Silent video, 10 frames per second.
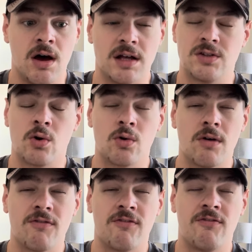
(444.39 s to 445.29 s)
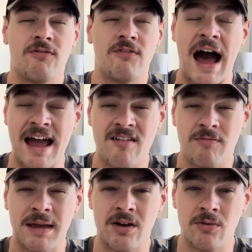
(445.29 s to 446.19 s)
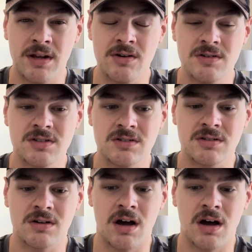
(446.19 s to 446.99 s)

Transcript: a total of 5 beta readers.